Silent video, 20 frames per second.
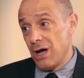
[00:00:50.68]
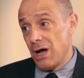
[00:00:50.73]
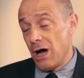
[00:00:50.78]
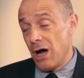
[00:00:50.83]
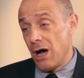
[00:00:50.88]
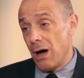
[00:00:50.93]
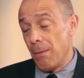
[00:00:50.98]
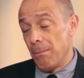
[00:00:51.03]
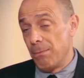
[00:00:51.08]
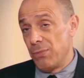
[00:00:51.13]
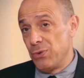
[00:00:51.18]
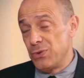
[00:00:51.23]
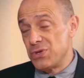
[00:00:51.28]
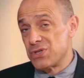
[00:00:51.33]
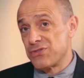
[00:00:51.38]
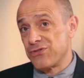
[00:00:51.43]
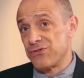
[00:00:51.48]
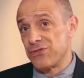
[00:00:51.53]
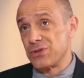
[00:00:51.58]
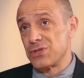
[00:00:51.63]

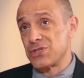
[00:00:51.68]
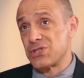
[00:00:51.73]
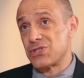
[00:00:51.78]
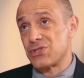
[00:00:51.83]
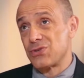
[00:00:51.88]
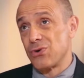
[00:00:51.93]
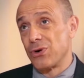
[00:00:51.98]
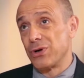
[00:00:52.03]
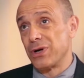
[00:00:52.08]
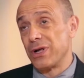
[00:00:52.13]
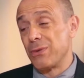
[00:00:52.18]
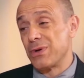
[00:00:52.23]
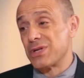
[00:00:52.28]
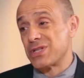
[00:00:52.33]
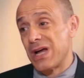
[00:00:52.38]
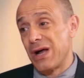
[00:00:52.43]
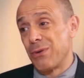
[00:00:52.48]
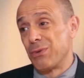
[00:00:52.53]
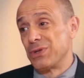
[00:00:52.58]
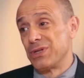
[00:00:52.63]
Putin's first story
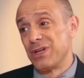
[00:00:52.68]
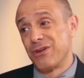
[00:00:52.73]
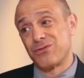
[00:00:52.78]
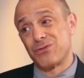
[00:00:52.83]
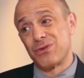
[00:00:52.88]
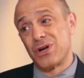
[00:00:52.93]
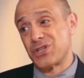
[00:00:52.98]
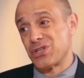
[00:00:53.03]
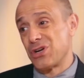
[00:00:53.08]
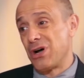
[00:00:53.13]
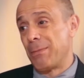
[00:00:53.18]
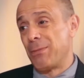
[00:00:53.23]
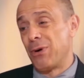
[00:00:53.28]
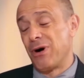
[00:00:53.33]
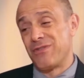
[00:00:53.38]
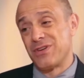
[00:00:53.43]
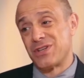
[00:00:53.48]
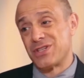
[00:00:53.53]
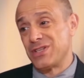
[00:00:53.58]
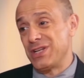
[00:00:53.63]
was, I will lift Russia up
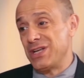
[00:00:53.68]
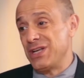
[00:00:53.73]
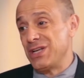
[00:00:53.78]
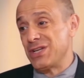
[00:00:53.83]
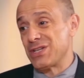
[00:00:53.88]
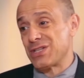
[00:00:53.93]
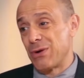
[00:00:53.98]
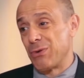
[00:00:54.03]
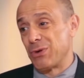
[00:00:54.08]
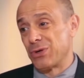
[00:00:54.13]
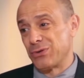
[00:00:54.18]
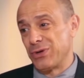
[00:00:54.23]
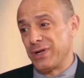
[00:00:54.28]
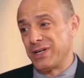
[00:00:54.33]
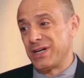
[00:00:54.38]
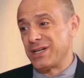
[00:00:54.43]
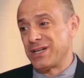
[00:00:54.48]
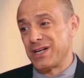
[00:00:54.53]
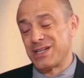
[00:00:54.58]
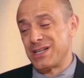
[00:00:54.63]
off its knees, I will
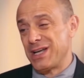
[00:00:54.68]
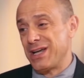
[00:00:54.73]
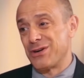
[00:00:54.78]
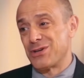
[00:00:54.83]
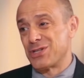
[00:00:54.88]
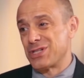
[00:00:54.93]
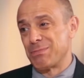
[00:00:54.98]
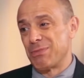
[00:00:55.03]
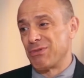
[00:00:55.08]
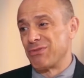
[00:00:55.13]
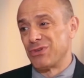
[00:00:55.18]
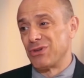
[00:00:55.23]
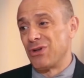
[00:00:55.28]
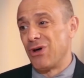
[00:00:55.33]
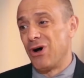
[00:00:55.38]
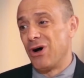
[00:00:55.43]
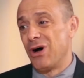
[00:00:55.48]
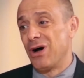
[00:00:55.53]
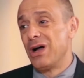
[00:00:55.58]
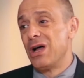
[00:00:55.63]
create a dictatorship of
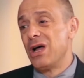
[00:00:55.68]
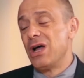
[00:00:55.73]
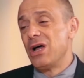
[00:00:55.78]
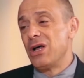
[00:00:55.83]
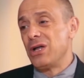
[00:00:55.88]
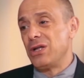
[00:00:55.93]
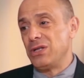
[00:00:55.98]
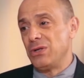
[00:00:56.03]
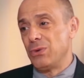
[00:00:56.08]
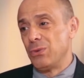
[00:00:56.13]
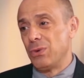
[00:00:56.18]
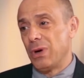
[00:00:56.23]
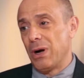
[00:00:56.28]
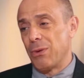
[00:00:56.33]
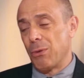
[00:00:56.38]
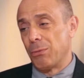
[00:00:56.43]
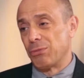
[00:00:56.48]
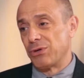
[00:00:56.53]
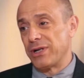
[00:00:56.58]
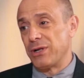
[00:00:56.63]
law, I
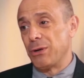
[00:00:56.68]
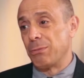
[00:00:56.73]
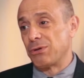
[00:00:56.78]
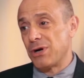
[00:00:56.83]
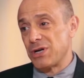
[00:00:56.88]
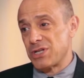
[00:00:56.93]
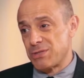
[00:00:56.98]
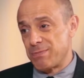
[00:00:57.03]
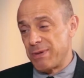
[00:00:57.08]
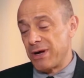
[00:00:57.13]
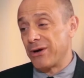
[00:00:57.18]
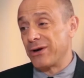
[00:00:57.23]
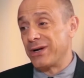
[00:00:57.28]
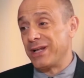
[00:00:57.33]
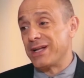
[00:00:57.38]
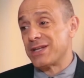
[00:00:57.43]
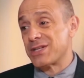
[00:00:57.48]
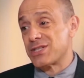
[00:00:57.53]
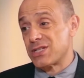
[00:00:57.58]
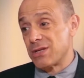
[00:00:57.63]
will bring you
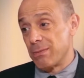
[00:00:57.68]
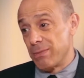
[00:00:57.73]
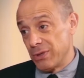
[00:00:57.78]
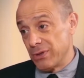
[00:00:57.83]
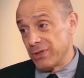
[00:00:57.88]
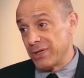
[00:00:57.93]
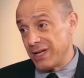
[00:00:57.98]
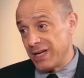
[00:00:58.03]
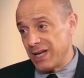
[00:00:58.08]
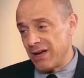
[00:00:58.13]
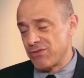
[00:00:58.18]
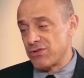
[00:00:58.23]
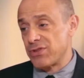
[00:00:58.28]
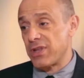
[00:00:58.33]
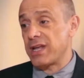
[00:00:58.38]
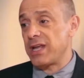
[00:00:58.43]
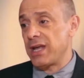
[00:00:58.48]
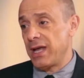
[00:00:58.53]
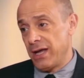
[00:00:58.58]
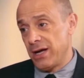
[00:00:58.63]
prosperity and stability after the
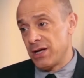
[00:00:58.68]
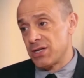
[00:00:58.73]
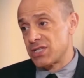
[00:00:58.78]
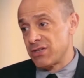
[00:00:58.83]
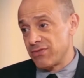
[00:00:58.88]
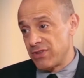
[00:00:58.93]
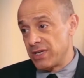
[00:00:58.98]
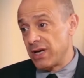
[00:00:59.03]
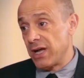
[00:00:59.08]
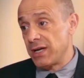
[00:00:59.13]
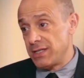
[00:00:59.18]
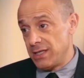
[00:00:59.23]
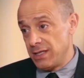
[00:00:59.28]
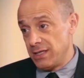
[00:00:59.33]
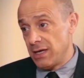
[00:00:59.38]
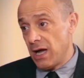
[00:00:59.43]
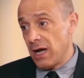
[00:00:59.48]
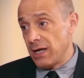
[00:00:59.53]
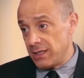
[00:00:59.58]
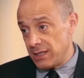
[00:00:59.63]
chaos of the
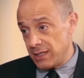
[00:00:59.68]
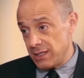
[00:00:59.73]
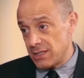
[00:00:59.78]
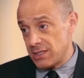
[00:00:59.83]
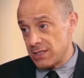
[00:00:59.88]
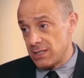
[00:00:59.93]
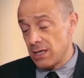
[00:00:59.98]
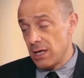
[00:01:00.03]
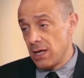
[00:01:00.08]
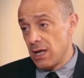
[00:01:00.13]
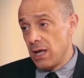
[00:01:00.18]
1990s.